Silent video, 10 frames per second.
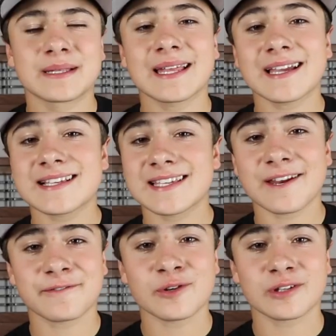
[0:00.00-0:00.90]
But like I
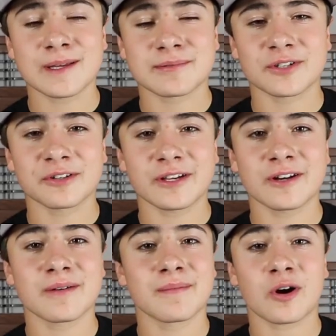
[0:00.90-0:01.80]
said a few clips
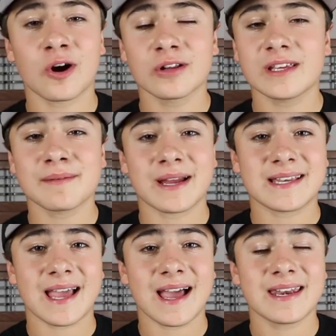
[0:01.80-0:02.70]
earlier, Carly, my
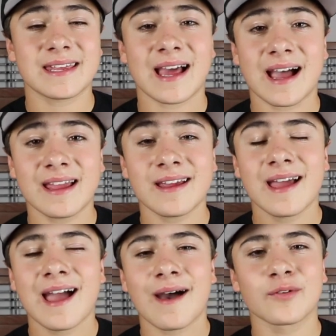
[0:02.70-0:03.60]
dad, and I
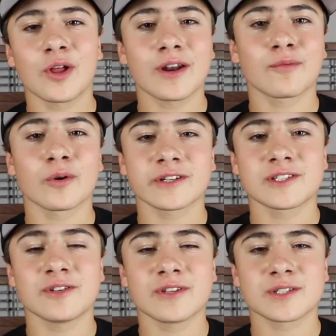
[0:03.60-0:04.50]
have a lot of work
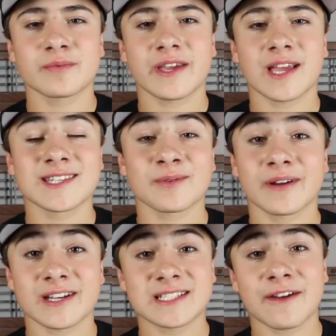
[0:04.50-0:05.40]
to do this weekend, so we're
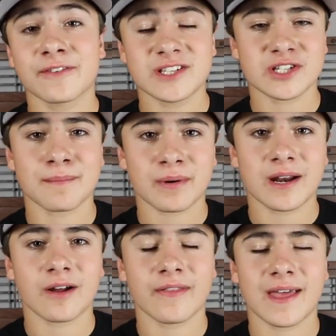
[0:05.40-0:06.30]
gonna definitely jump
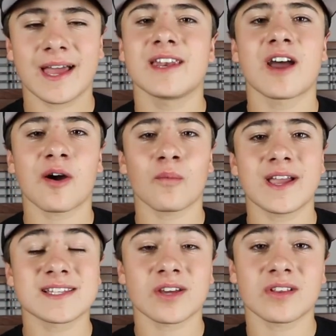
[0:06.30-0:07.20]
right on that and not
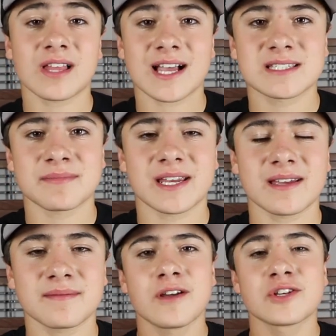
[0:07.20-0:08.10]
wait till the last
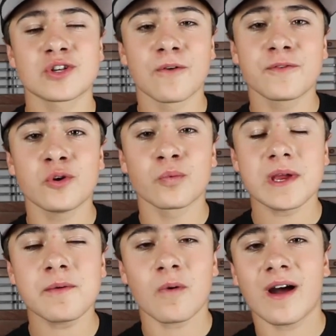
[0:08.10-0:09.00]
minute. So if you
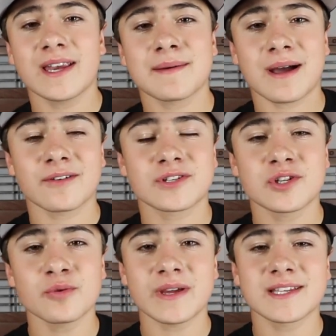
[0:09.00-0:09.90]
rewind about
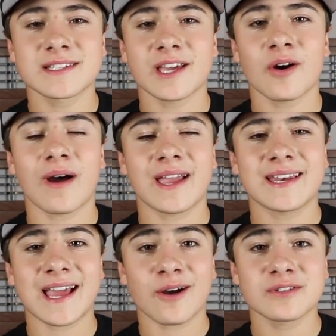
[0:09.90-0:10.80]
2 weeks ago, I
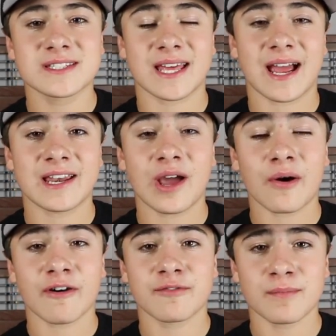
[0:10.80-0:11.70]
announced that I now
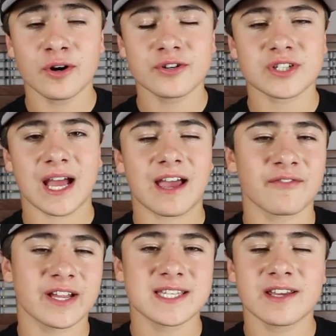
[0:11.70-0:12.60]
have merch. I have
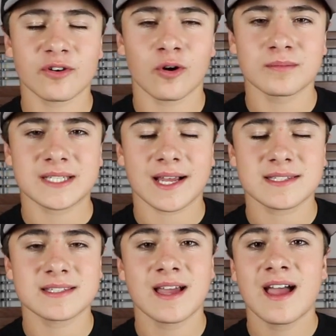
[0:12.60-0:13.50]
my Tanner Holmes
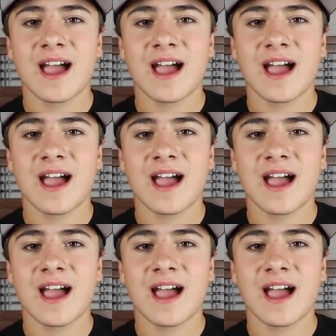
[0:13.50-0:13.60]
hats.